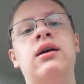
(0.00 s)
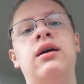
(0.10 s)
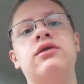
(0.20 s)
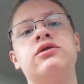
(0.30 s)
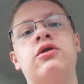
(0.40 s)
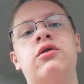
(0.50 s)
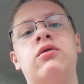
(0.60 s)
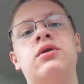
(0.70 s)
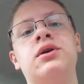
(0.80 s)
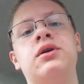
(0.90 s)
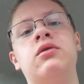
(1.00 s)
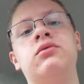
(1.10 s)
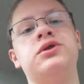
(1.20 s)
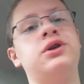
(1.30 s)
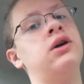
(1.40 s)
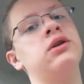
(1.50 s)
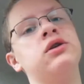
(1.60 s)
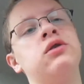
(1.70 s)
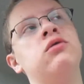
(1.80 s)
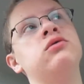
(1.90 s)
So we'll see how this
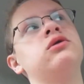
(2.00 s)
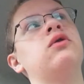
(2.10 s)
goes.